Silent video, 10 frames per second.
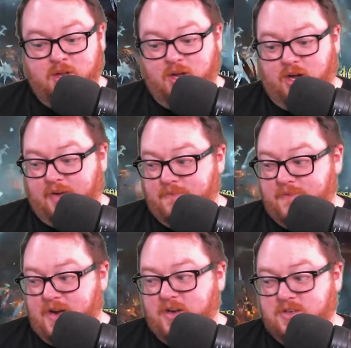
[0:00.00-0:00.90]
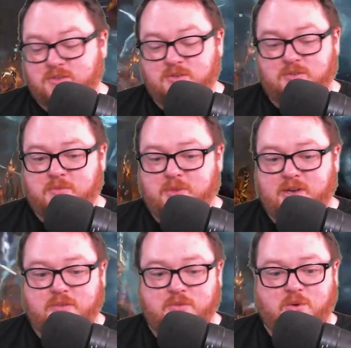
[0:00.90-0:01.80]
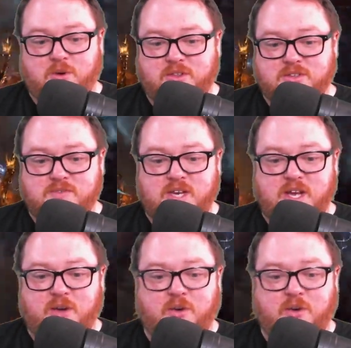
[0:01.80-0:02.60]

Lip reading: very soon from the day of recording this video.